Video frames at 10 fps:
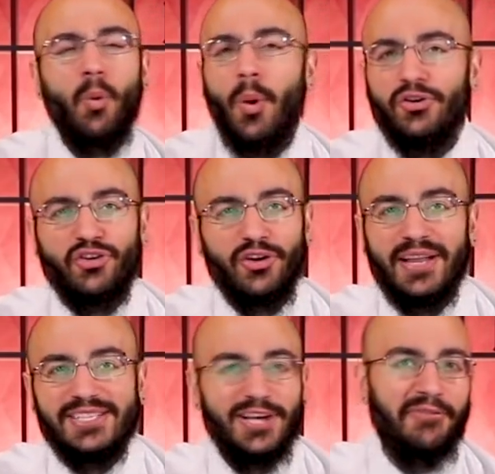one
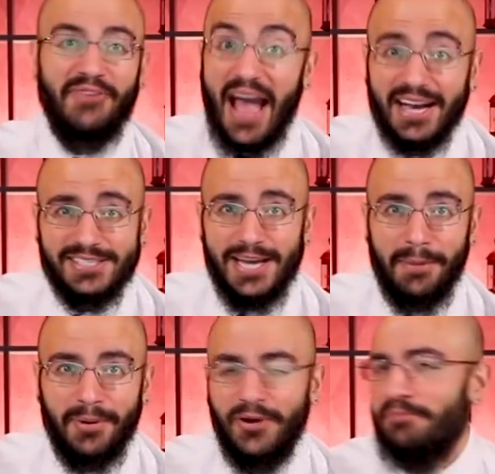journal I saw fax
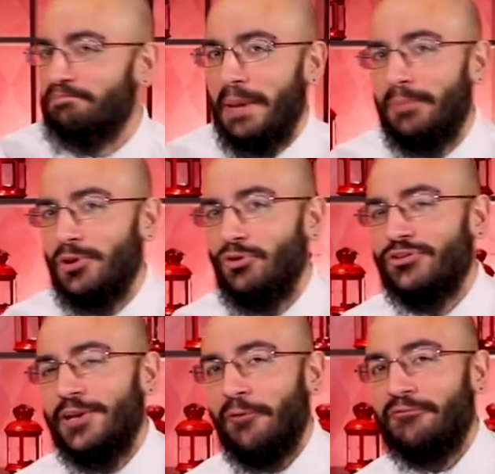number, people
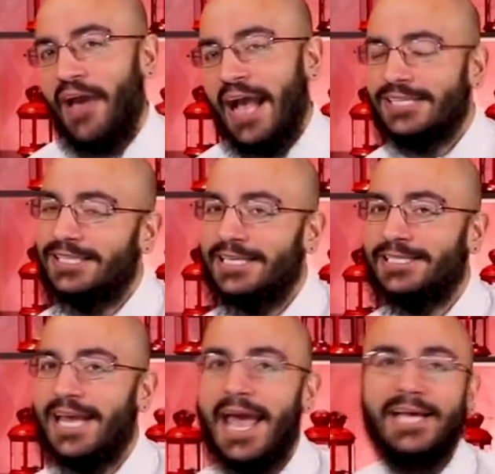usually don't fax
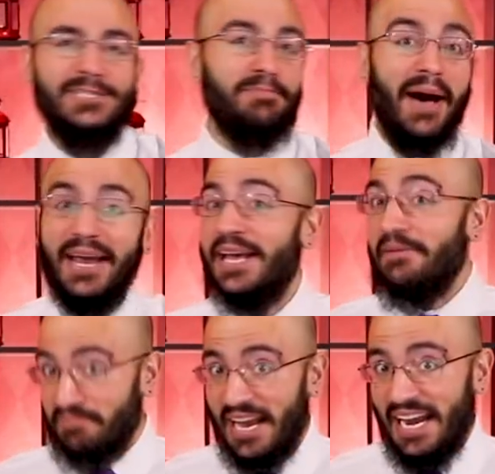these days, but
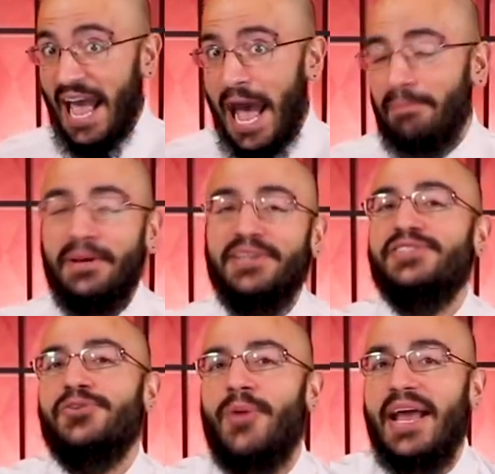it
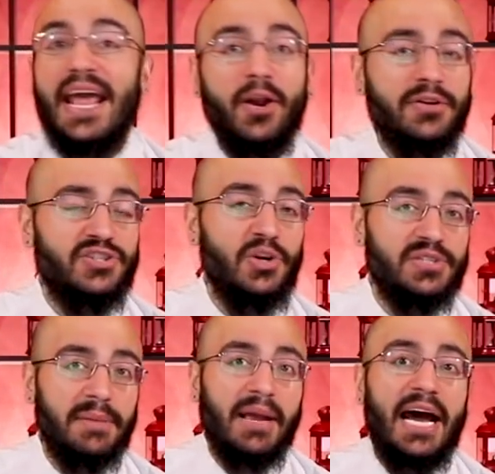happens, right? And also
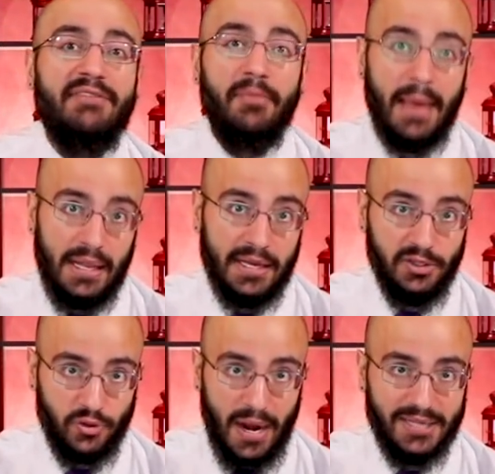some kind of a mailing
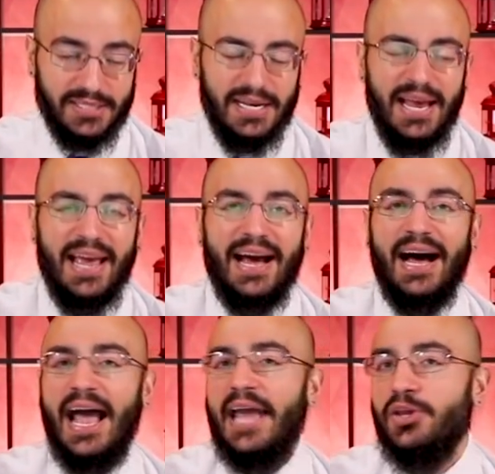address.
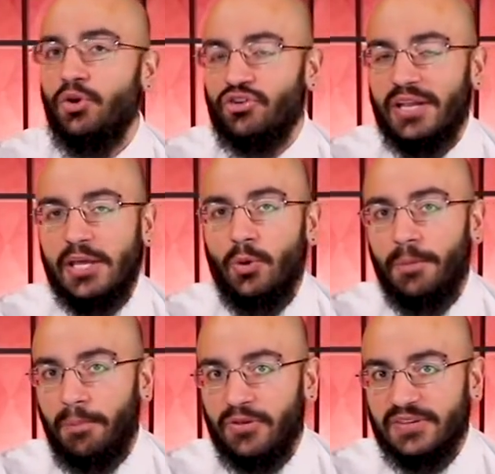Uh, and usually you
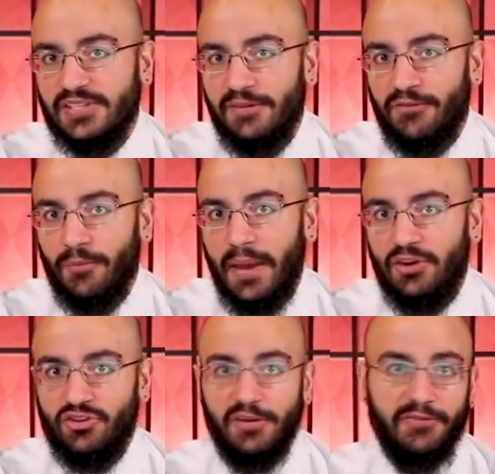would put this
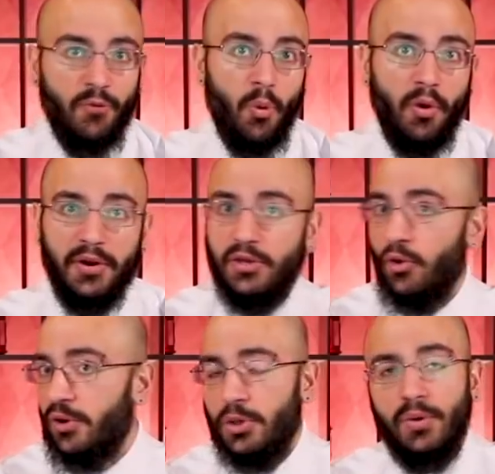information for
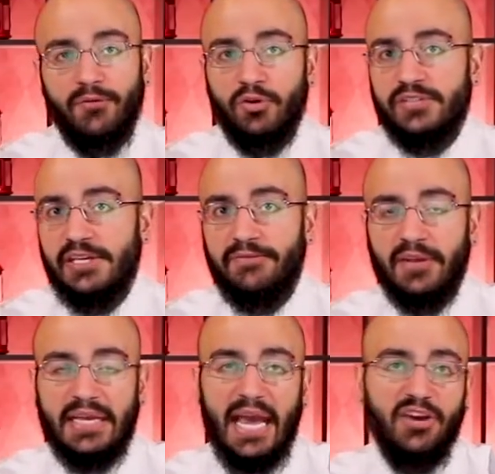your university
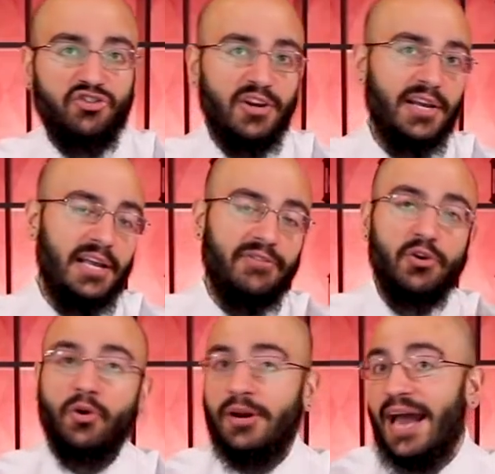affiliation. If
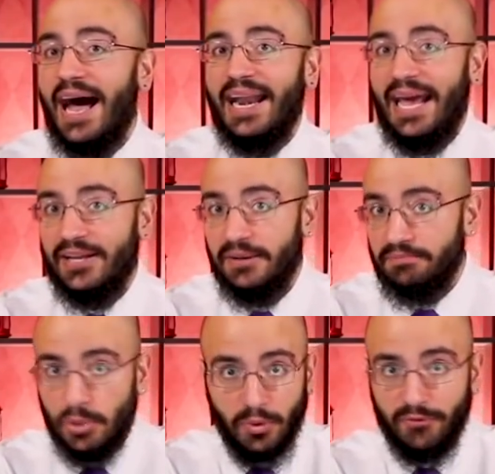you're not at a
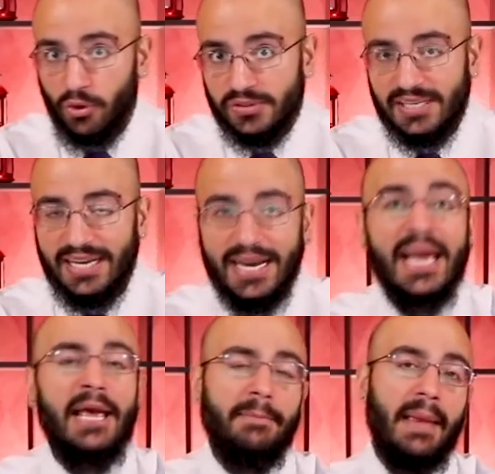university,
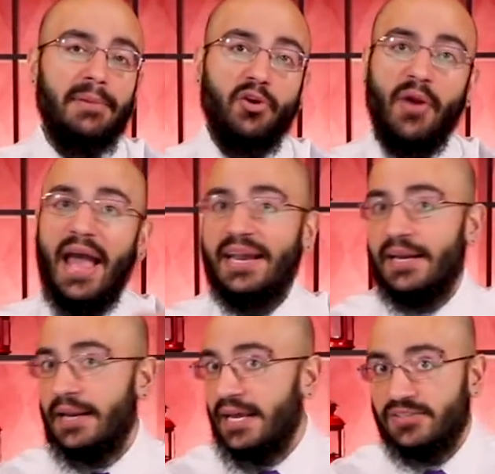maybe you're at
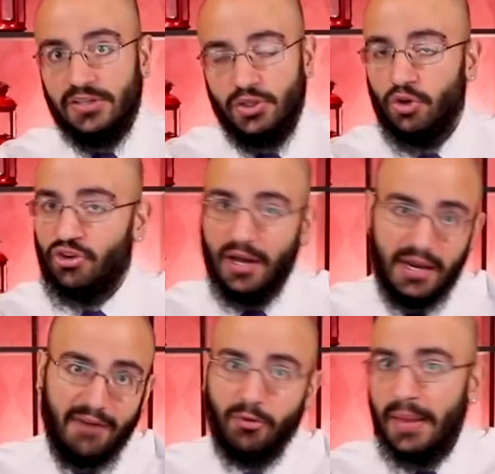an institution, a
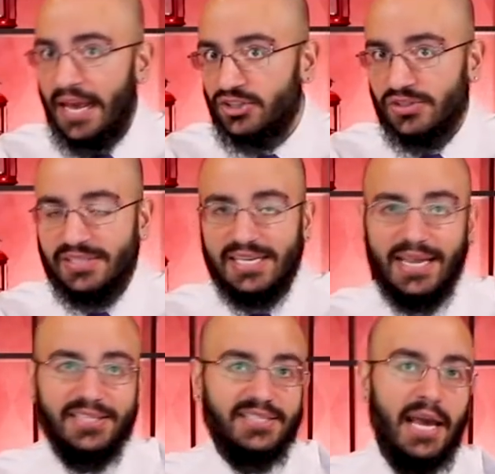government agency,
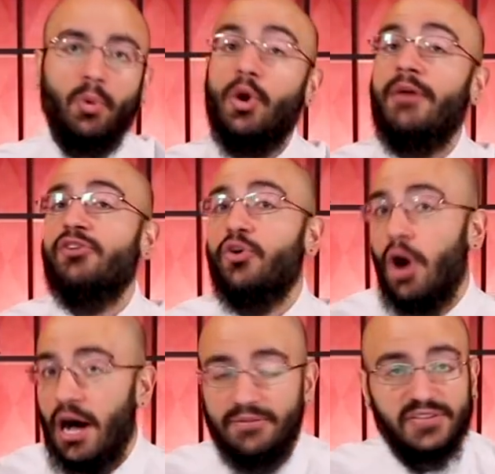let's say, wherever your
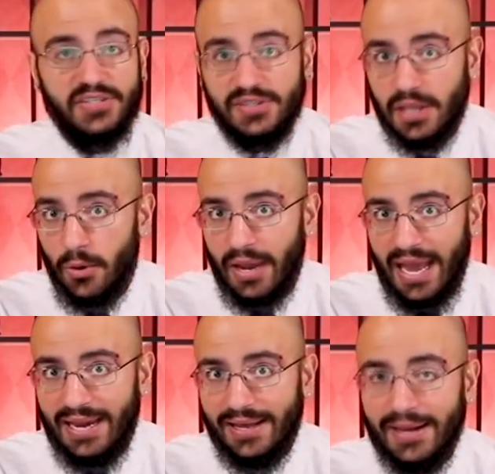office is
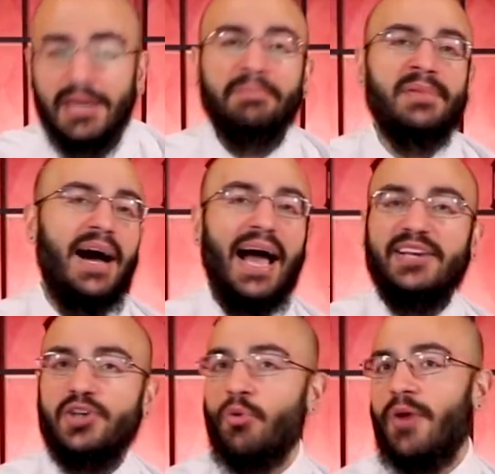located. Uh, I
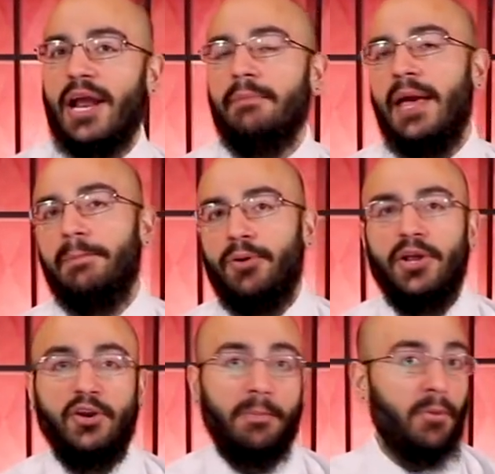don't recommend
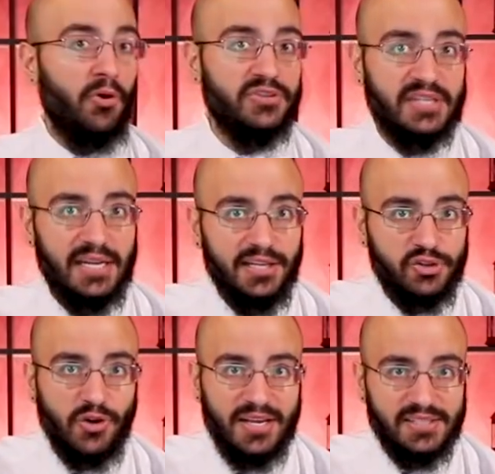putting your personal
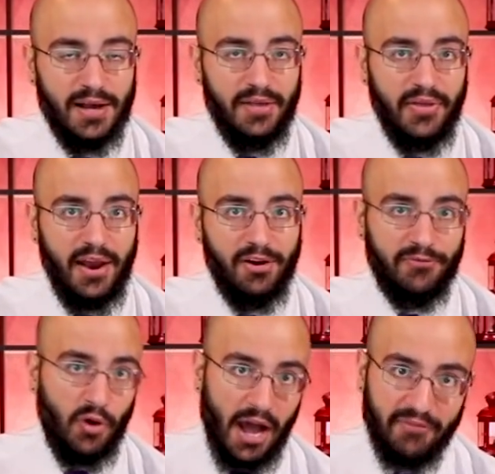address on there
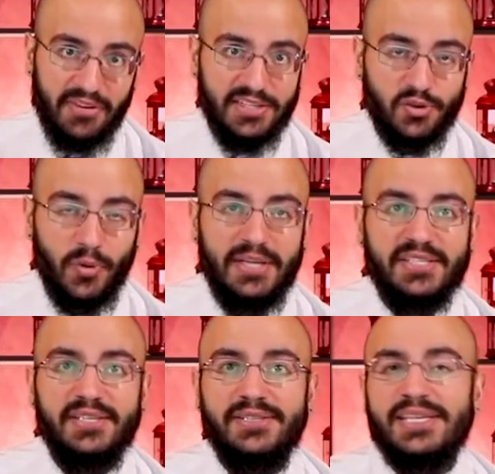for obvious
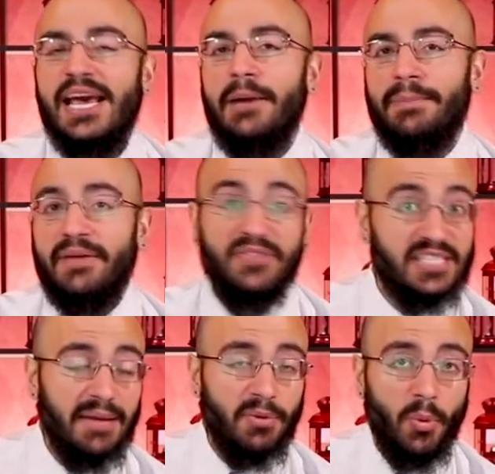reasons, but if it's
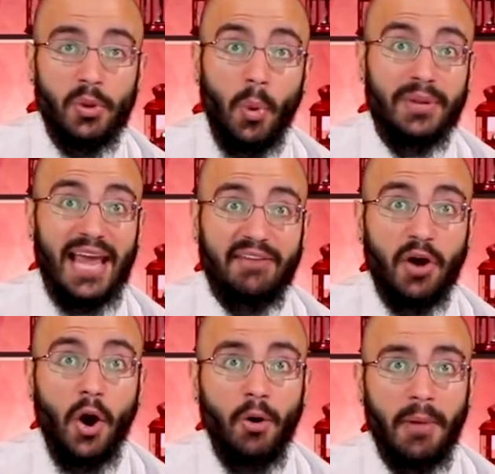something where you only have a
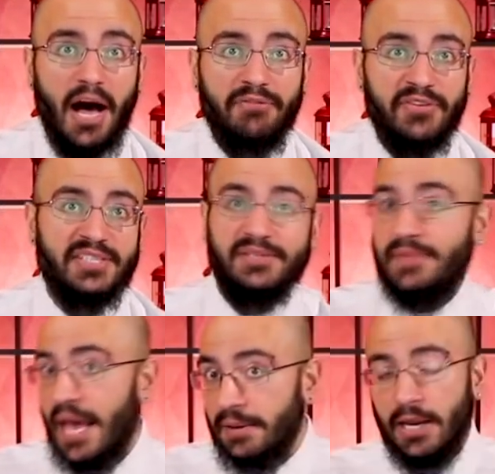home office,
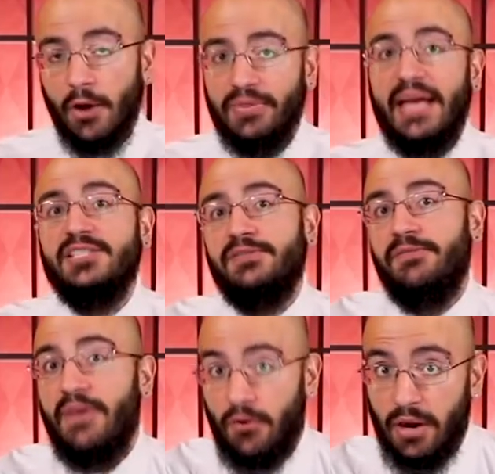then, you know, that's
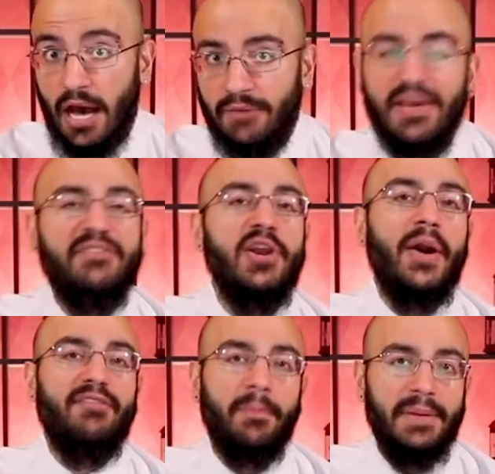fair enough. If you
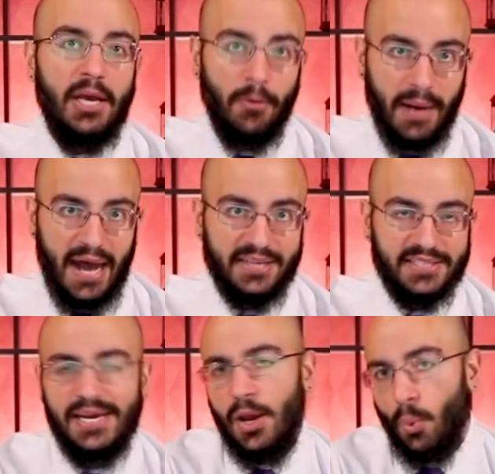don't have a P.O.
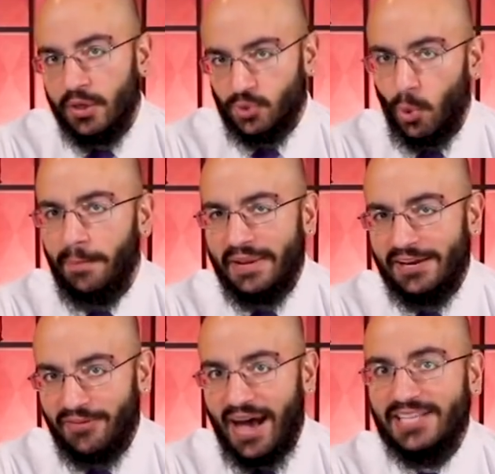box, which would be
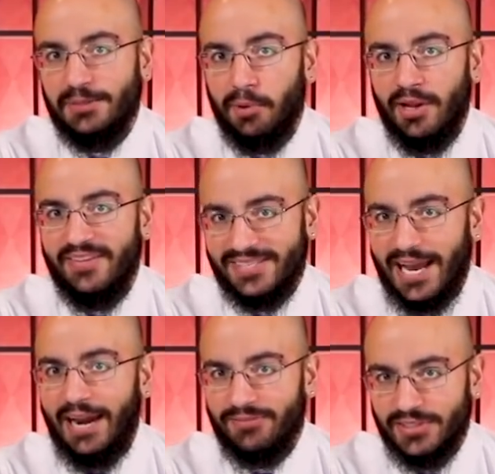advisable in this
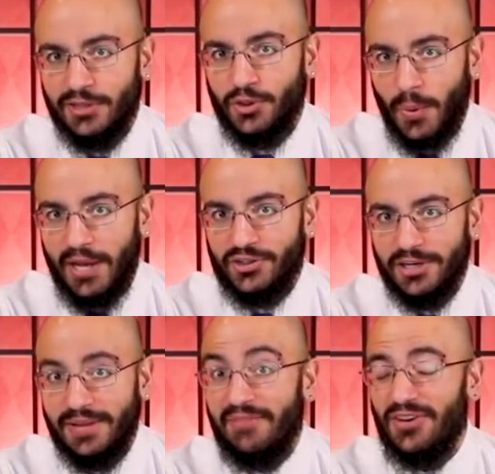kind of a
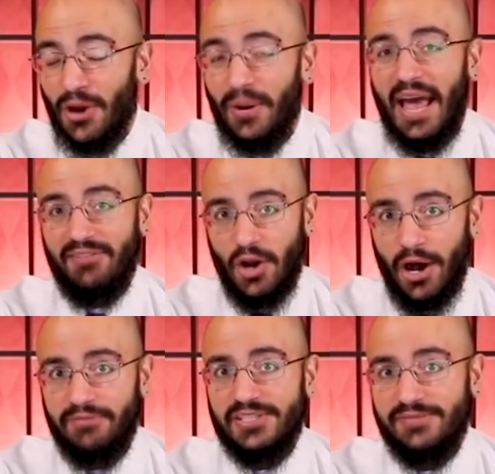situation if you don't have an
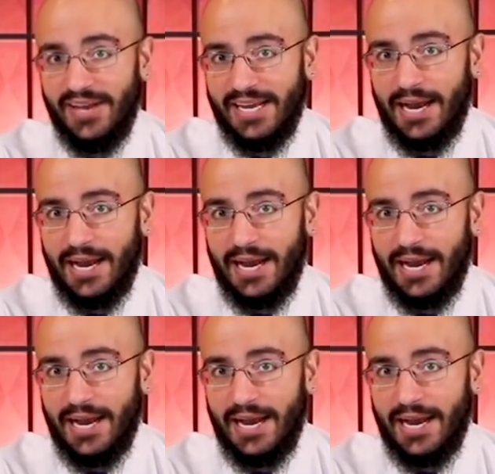office of any